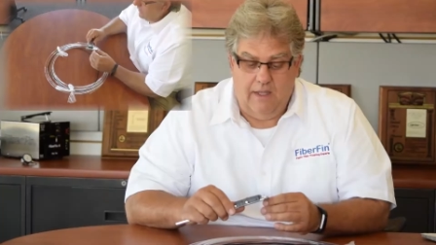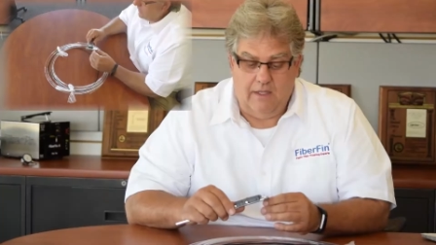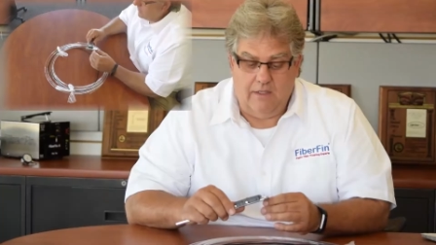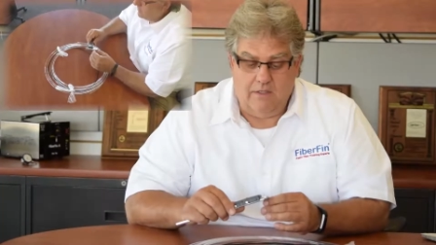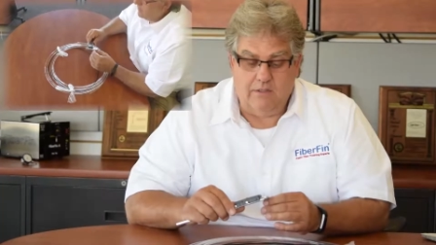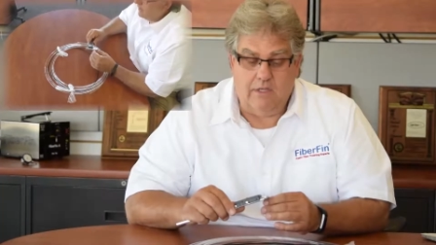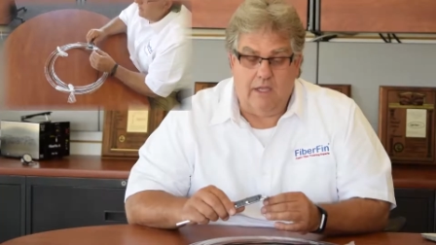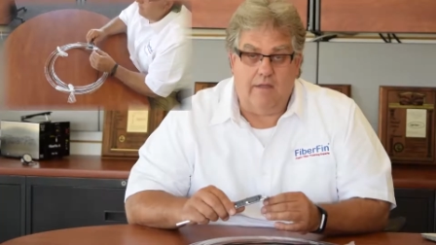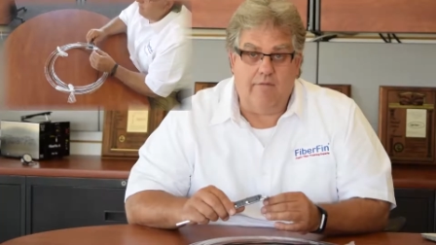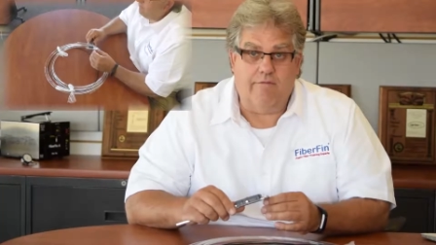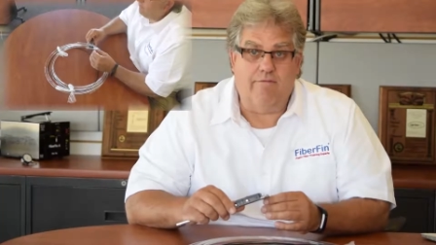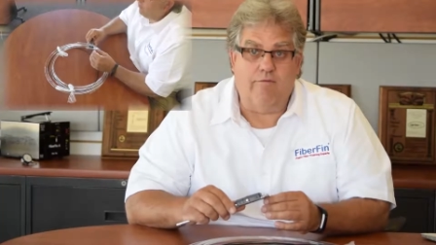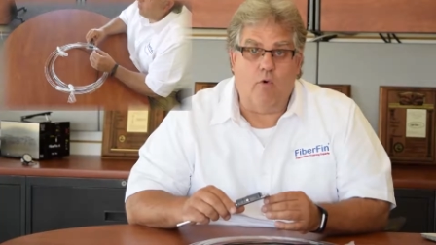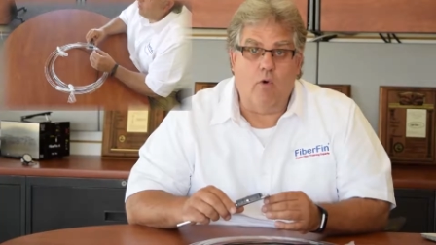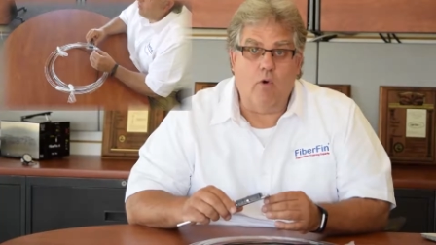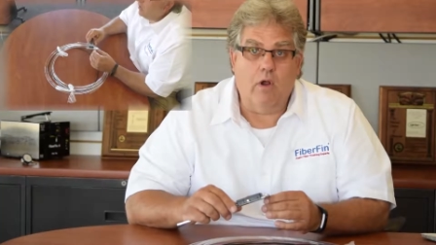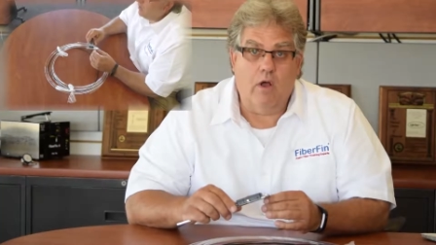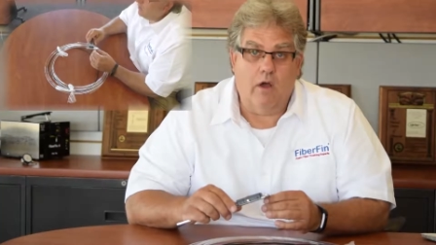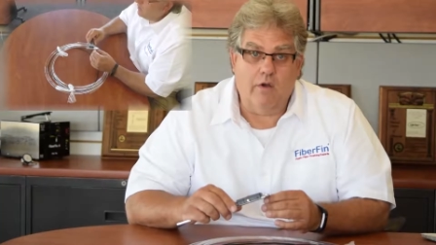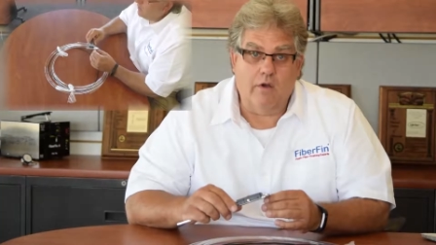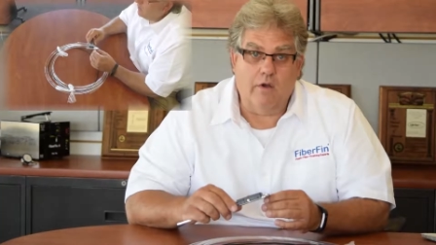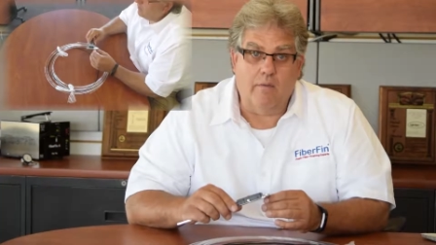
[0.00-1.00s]
is a
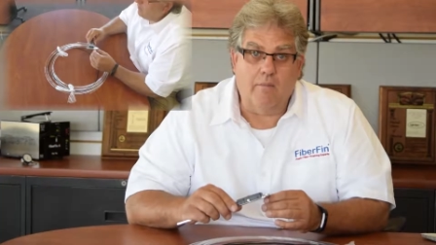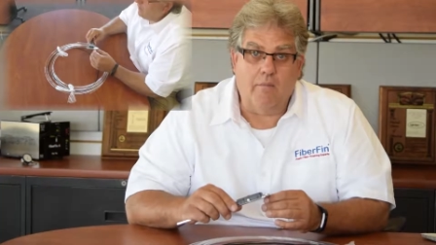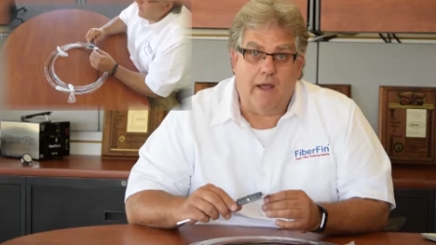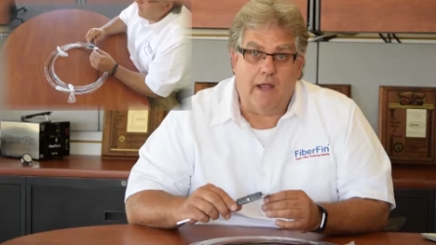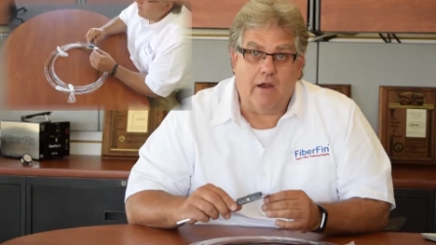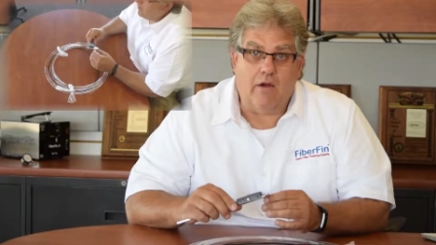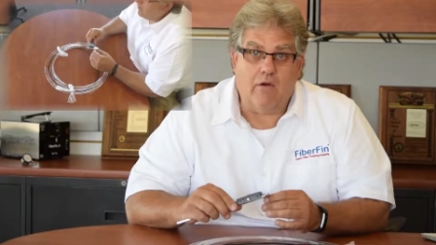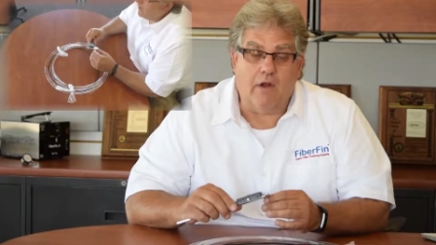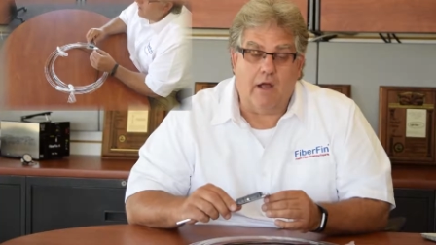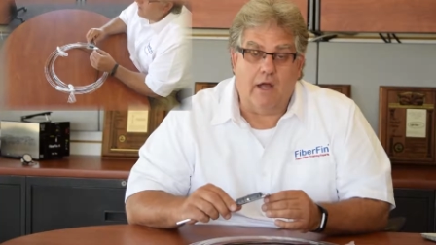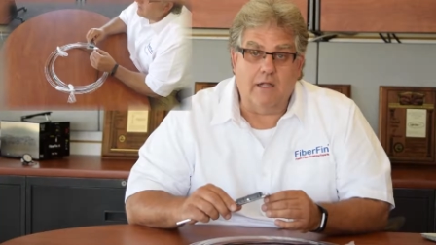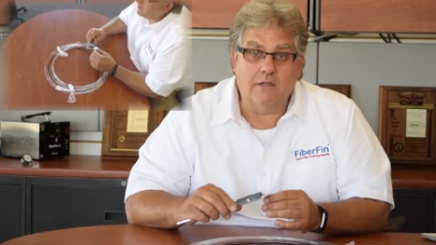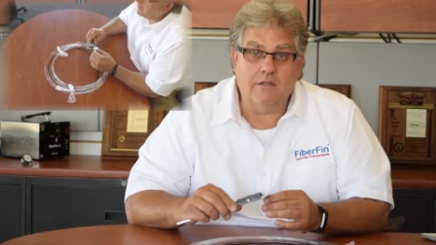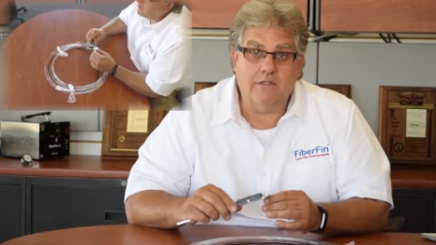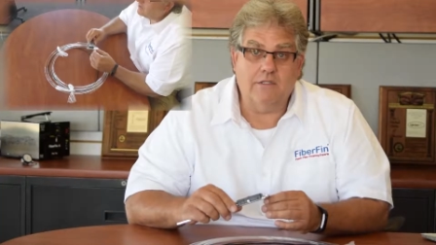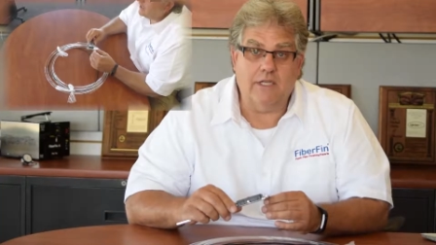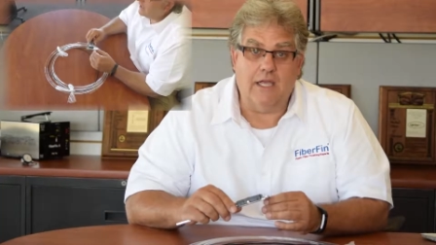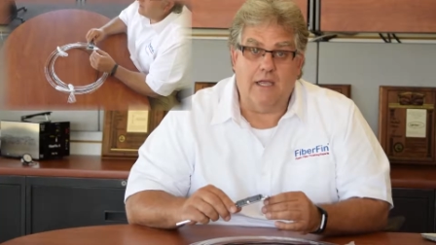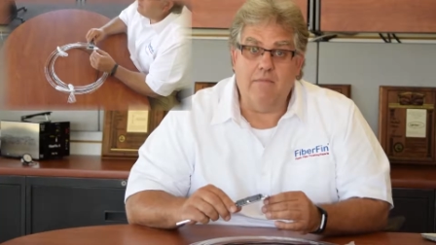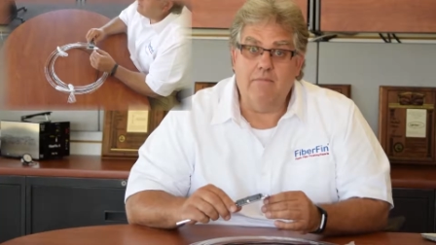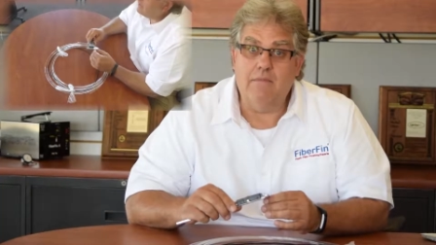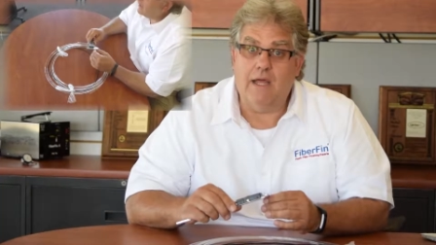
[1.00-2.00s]
400 micron,
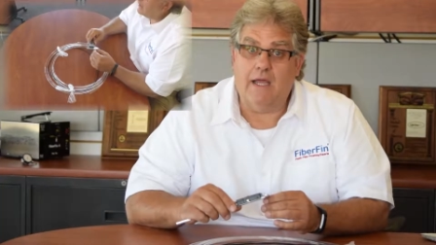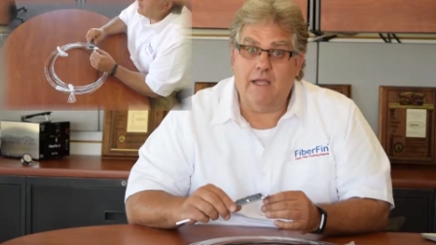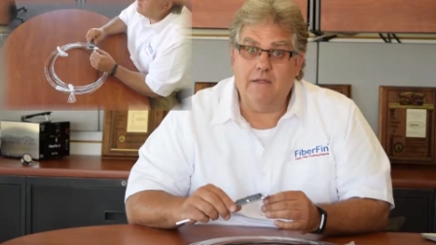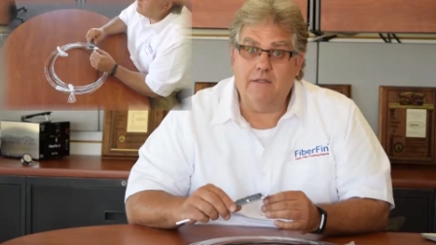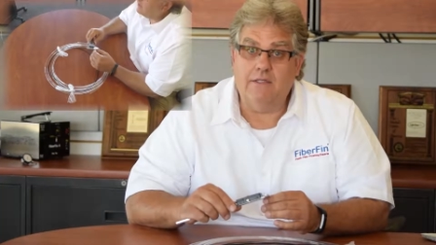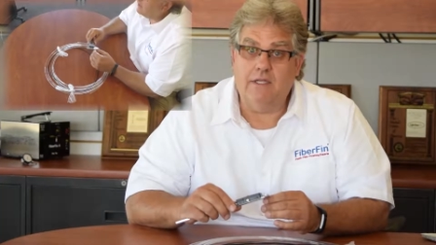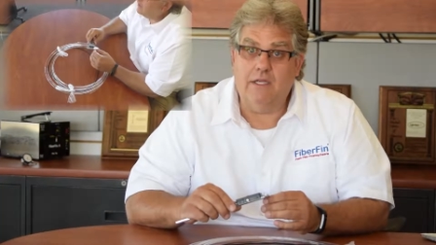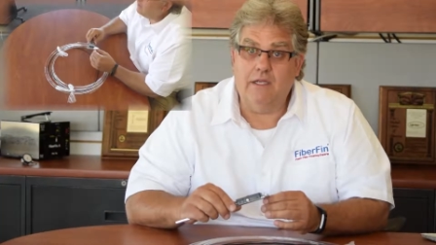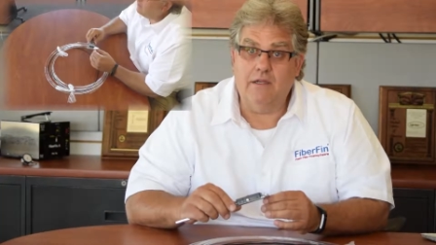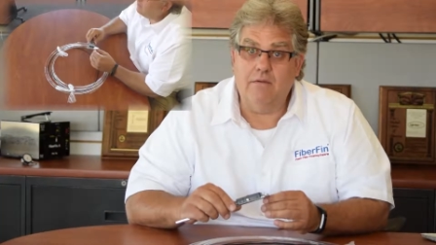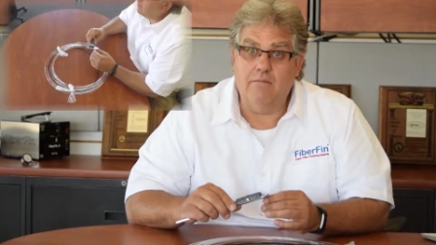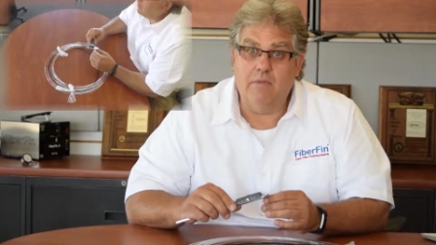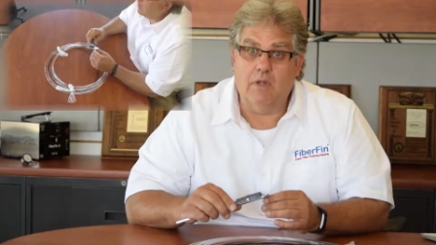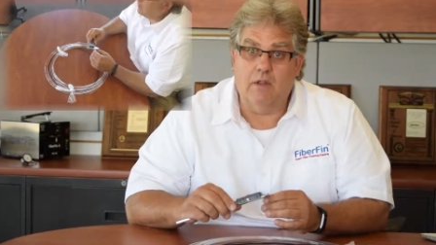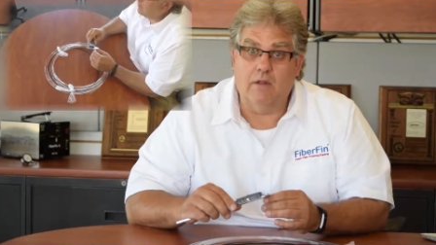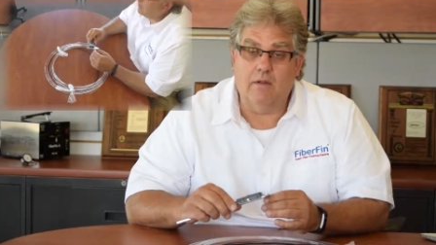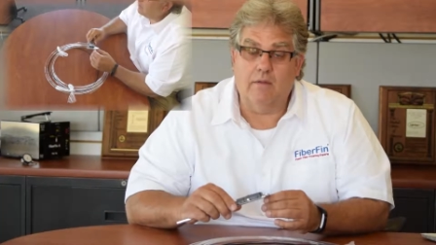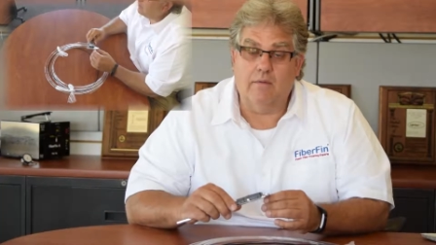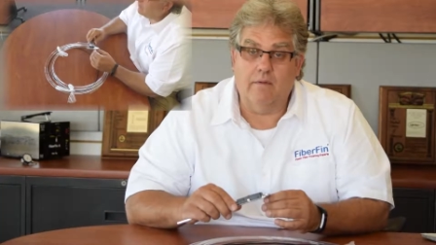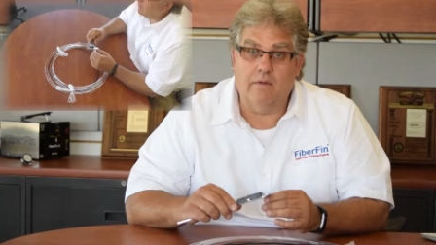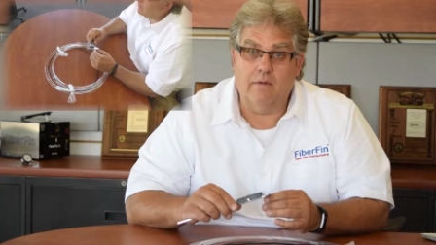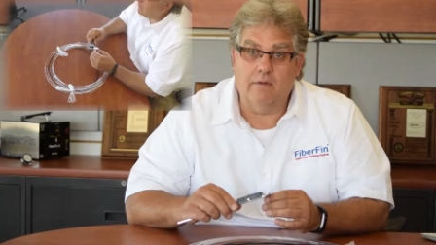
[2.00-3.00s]
same 19
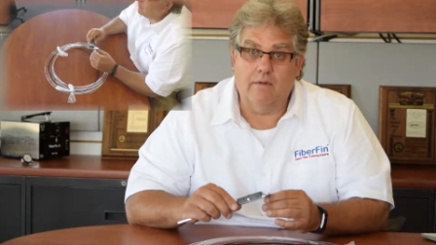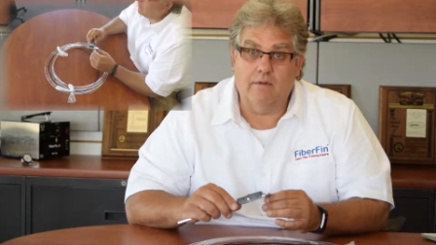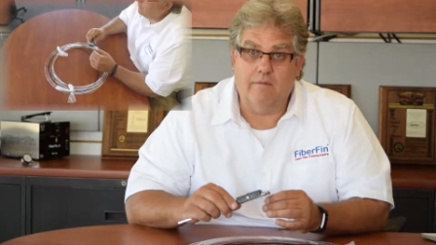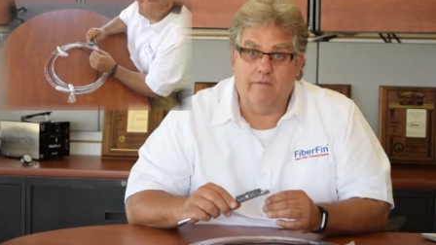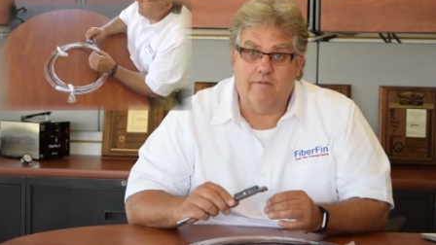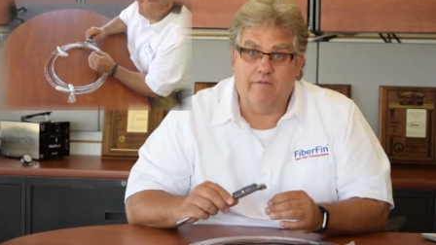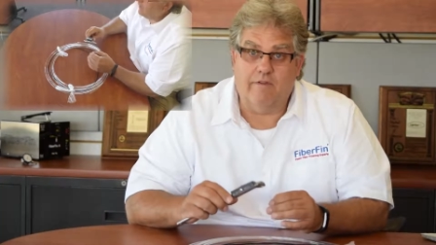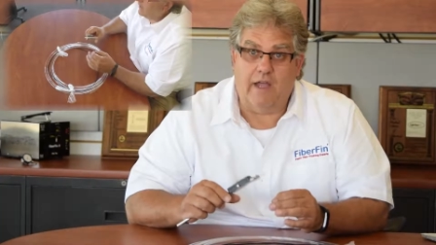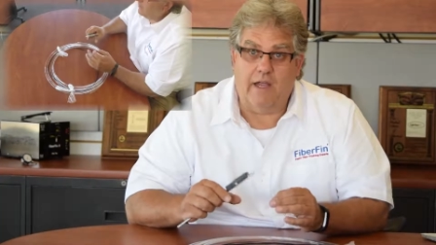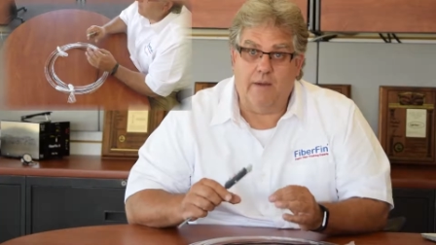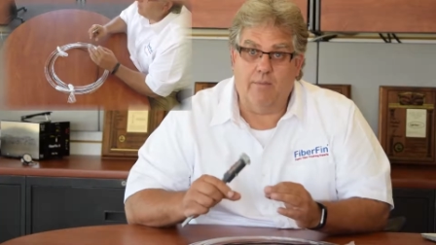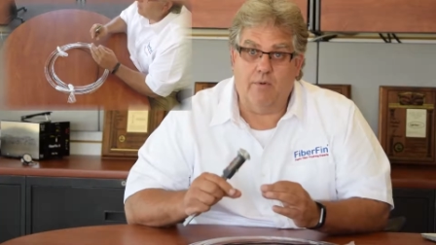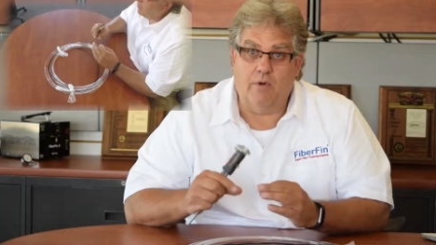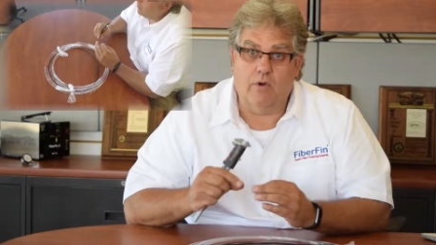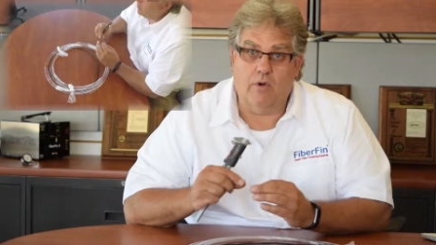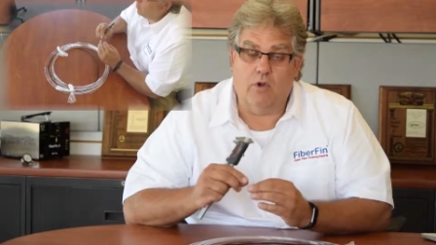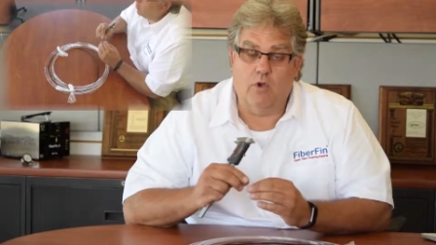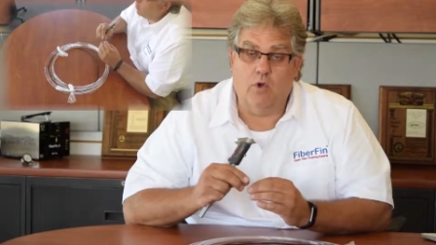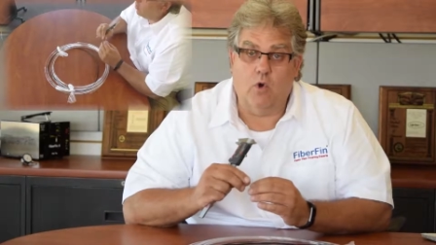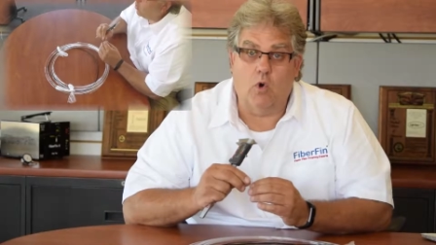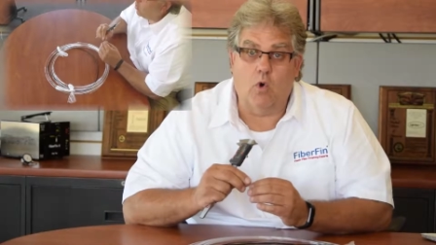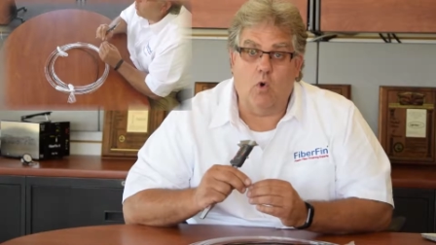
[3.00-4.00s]
mil
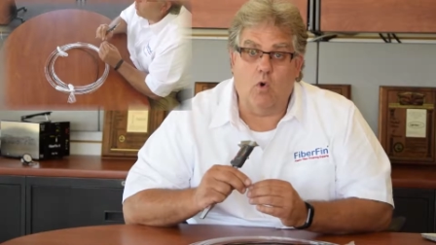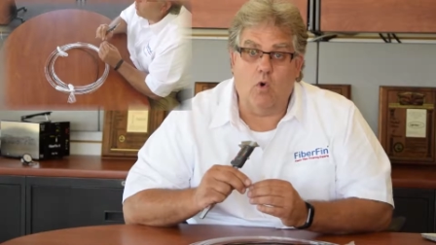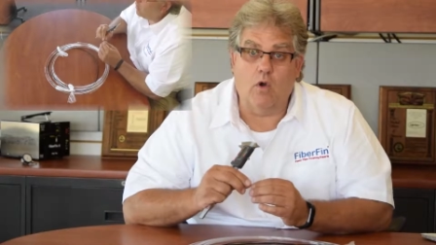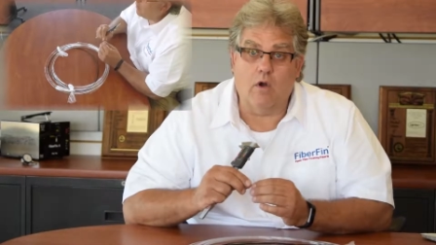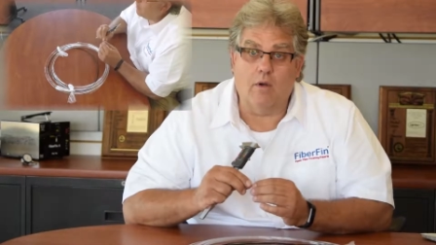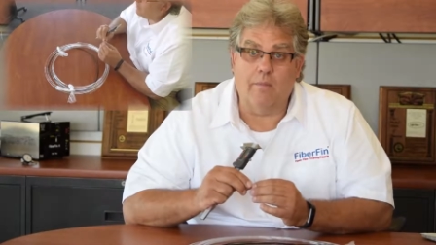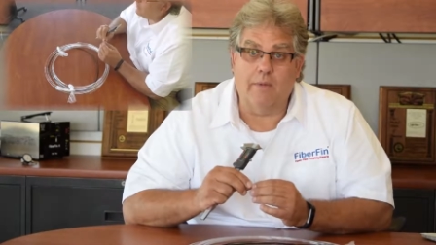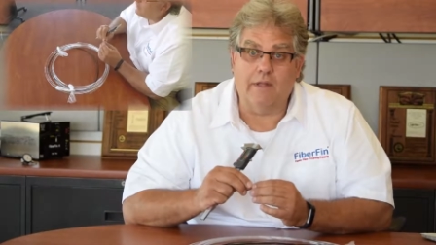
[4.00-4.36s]
fiber core,